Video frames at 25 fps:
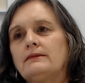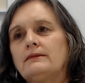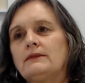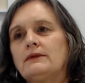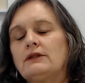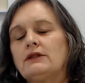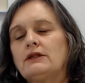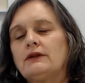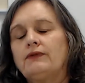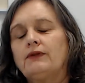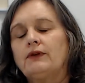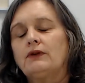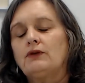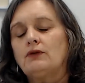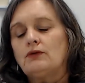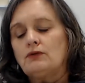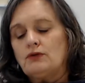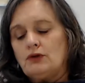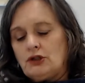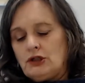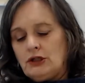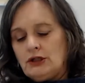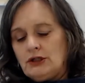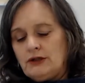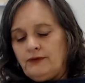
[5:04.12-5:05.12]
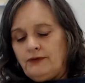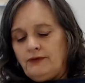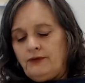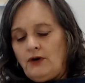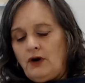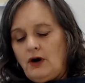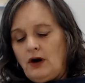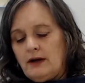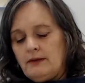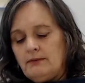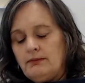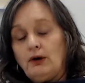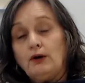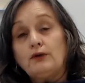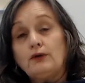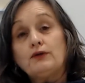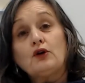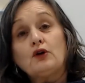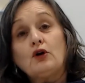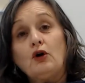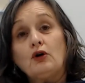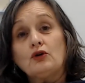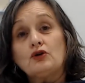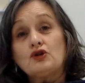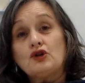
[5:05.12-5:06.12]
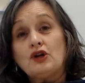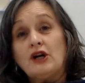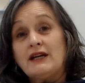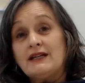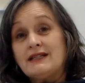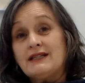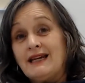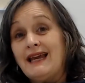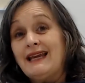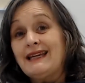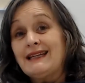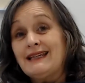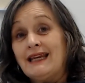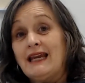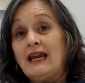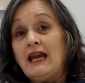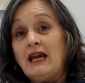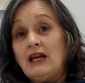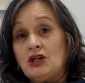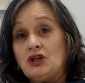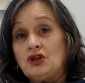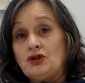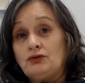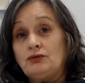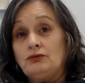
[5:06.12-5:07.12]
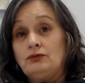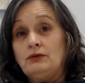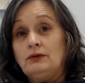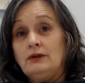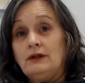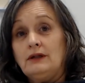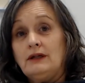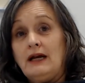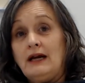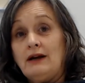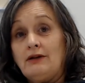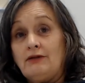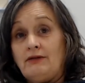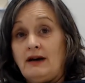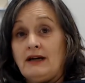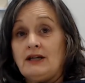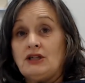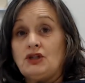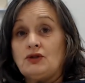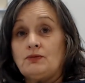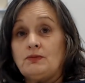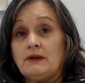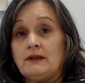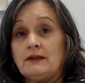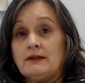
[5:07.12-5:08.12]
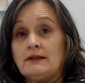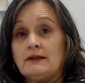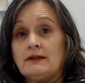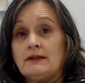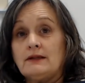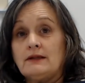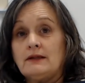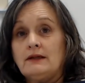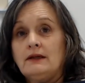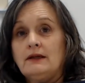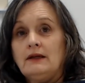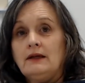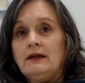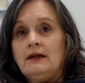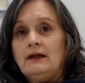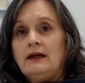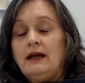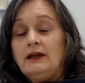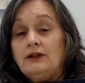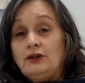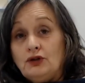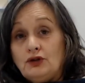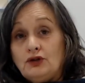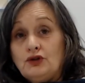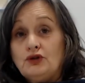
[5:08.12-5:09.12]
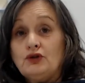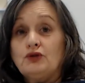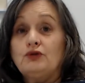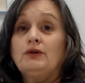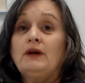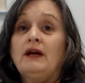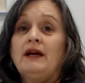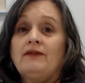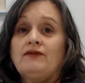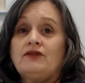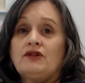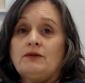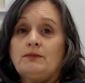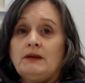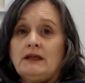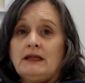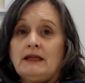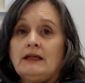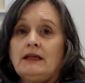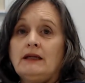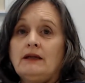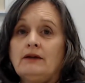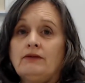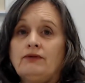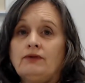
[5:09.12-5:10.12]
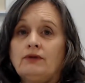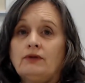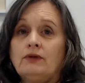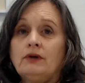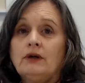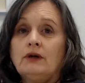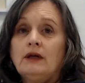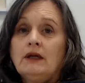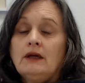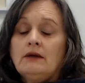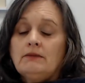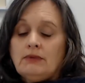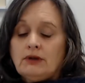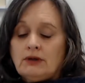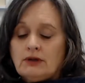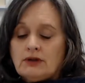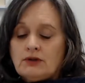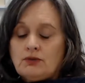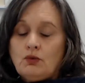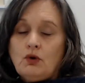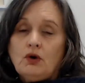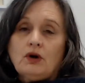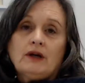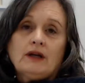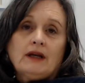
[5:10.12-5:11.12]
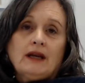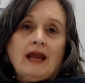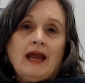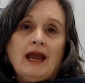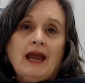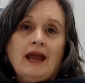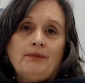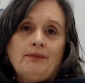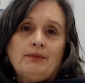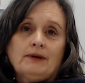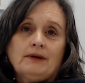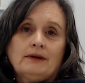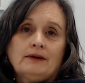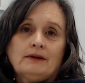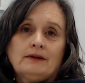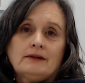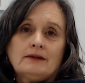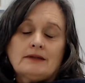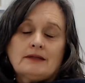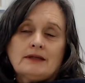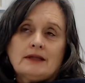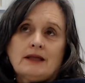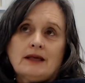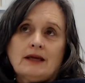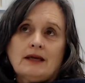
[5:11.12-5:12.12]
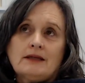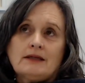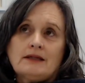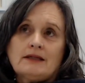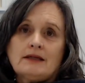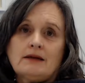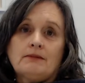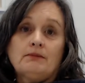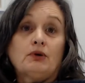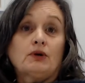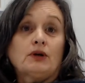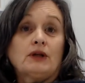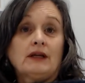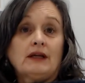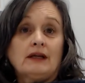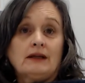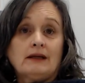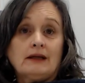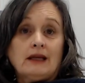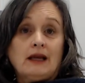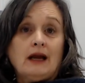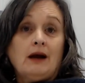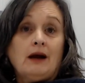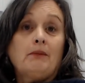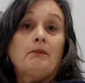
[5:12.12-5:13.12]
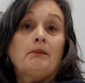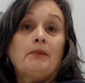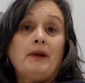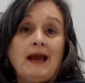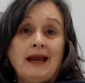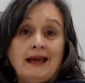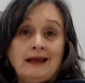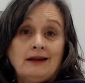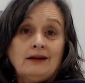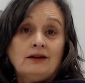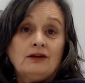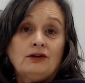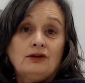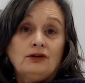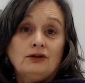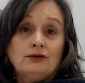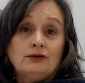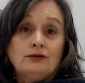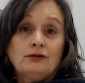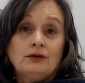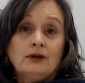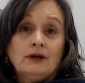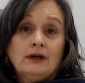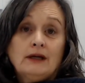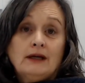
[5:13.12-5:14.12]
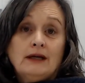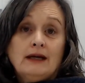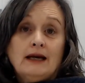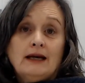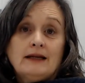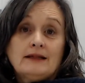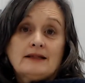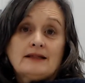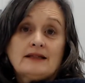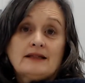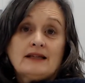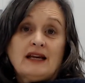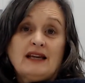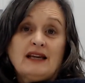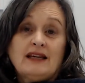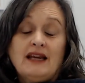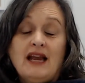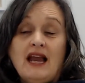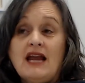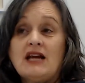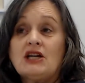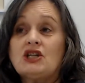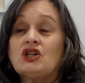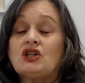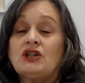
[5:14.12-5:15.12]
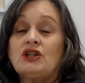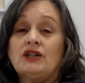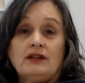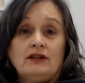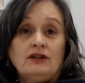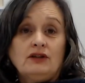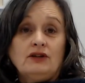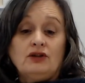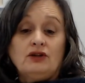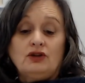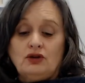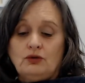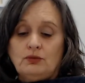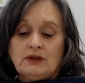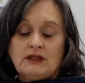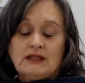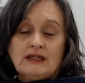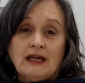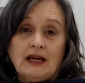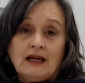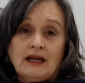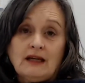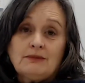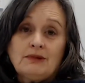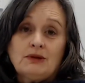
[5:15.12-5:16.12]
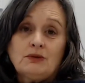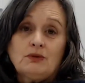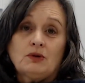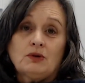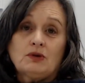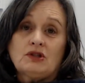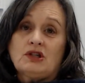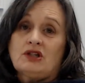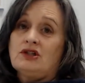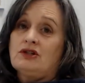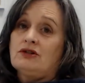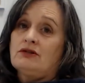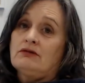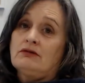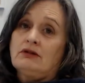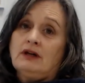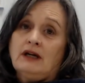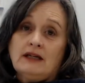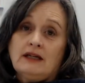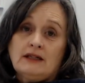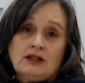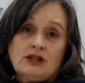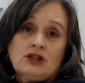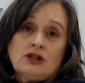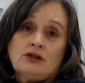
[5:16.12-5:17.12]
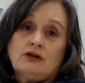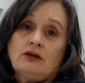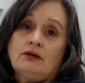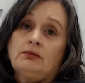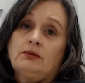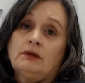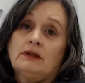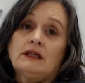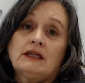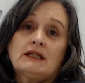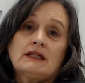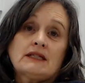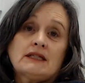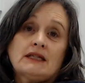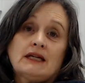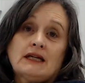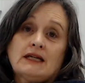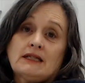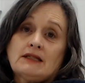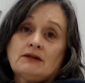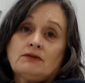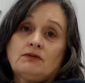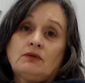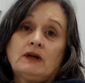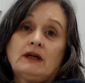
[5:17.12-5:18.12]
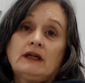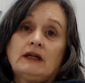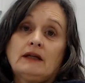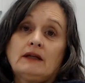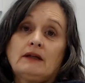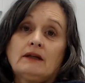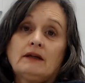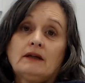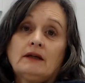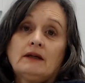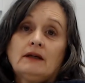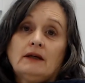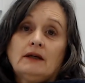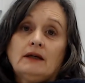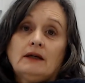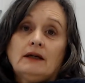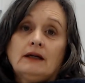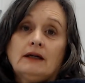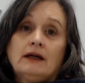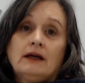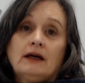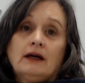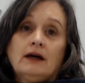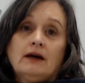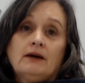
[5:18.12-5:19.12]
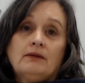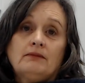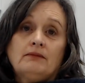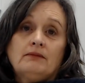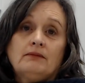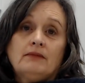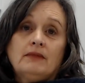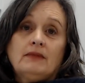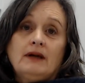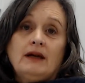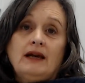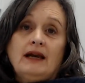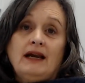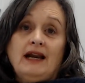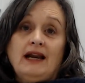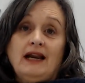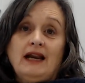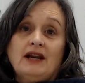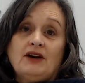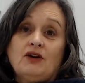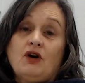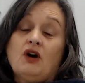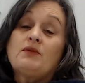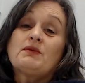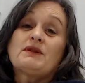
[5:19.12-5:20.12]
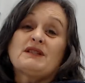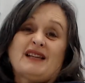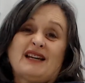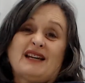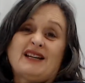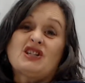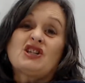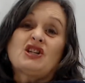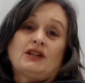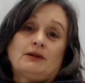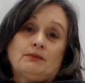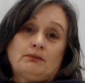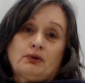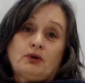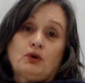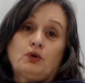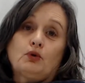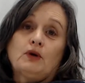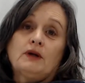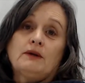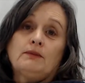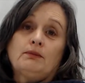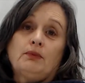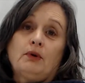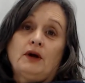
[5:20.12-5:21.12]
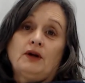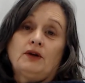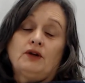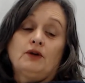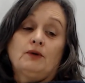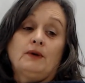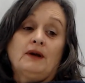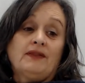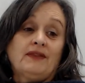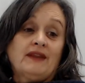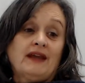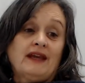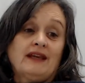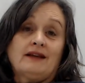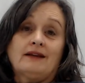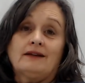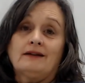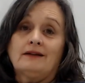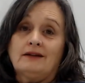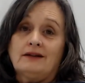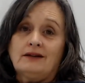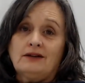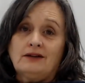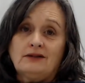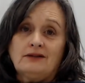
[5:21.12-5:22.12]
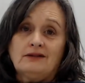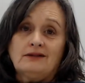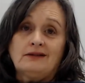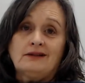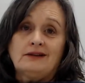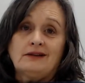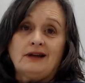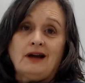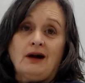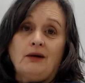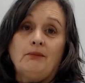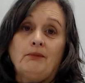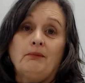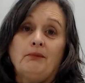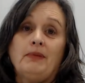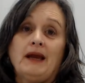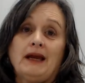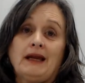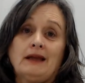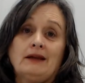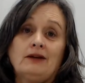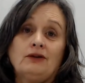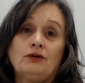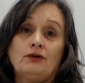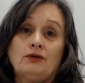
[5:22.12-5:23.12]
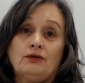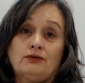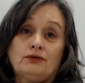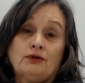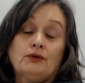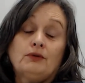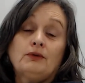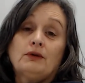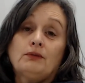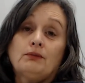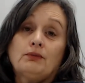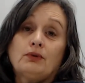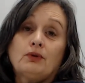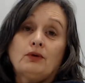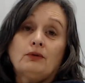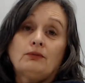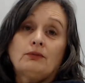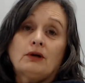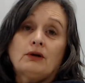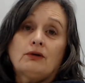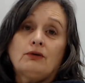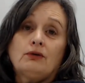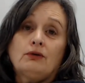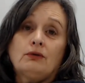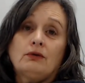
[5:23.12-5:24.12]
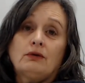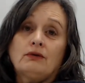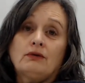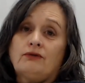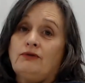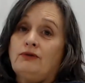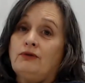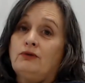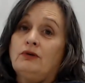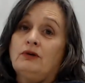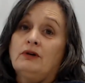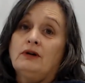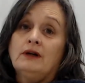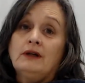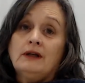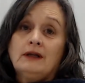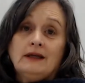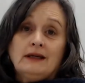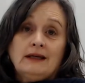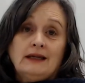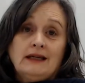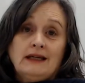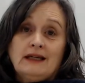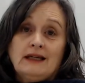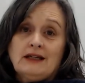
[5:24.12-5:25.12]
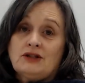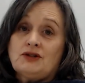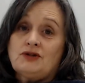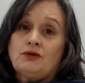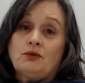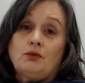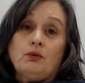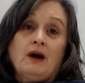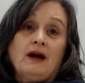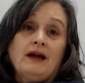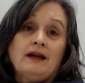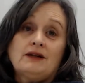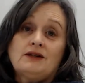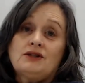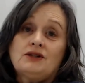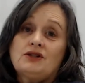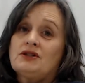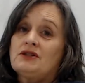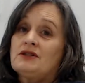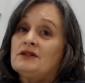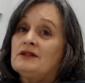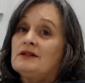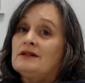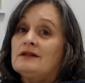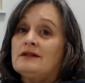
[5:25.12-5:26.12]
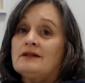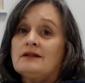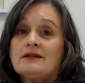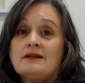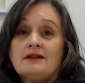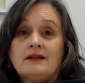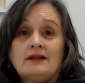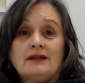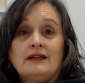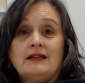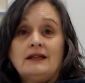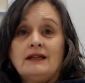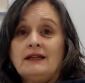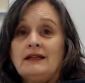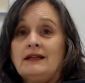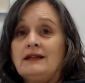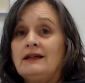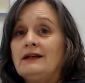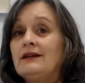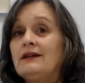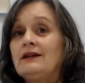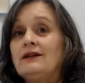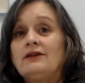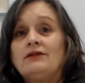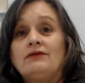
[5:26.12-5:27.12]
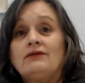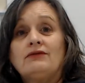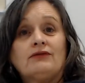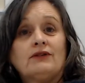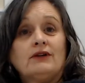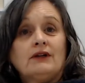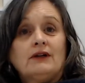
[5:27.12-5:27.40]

difficult to define both contractor and casual arrangements. And you do have to be careful, because what can happen is that somebody can come back at you and say, actually, you were telling me what to do. I had to show up on X days a week, and I was actually employed by you, and they can come back at you through an employment court for extra wages, leave,